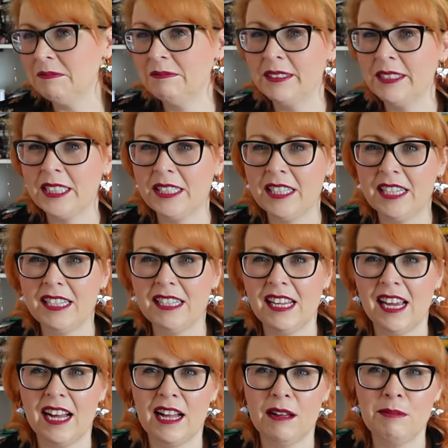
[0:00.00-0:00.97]
So
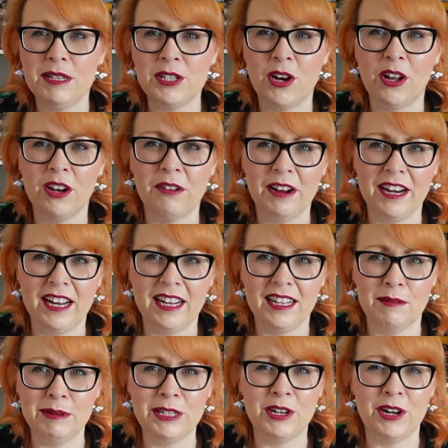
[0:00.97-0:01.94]
yeah, I'll be
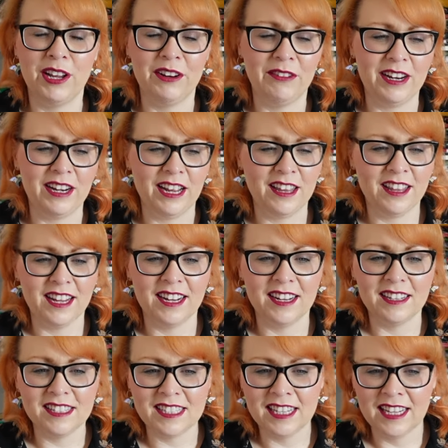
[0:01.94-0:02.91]
tolerating
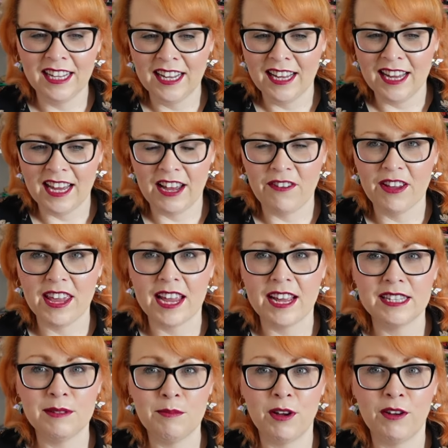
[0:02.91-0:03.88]
things if it
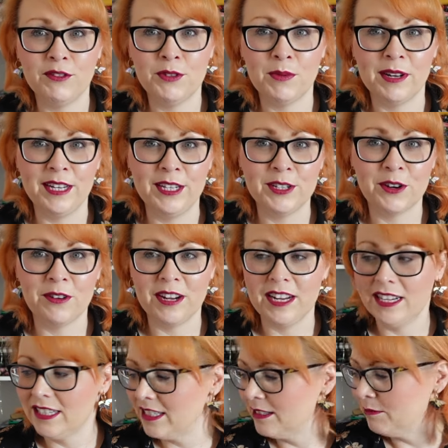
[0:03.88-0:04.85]
gets above 20
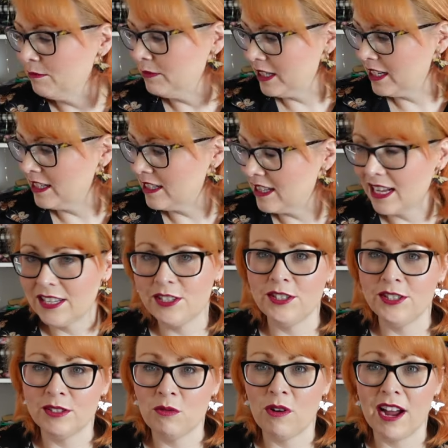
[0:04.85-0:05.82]
degrees, because that's
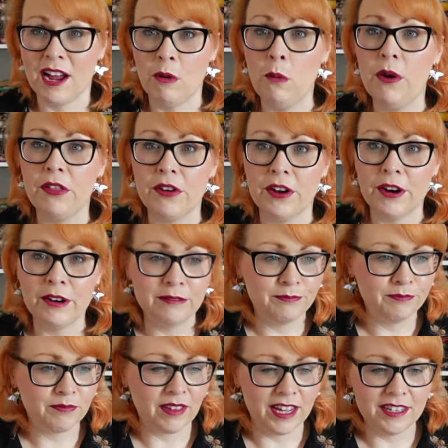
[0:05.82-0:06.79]
just where I wither.
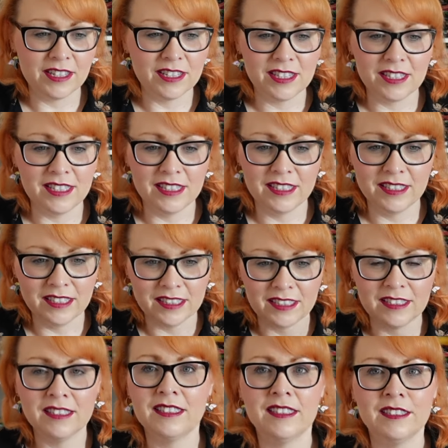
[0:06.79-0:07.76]
I just
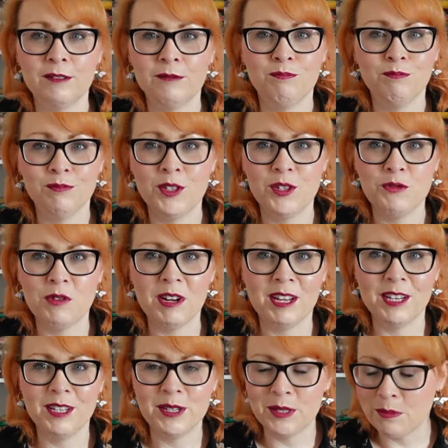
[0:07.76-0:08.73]

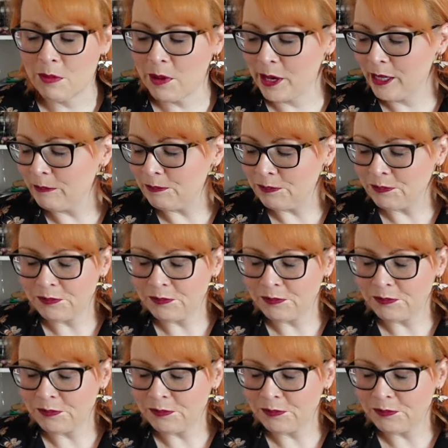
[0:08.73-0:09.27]
shrink and disappear.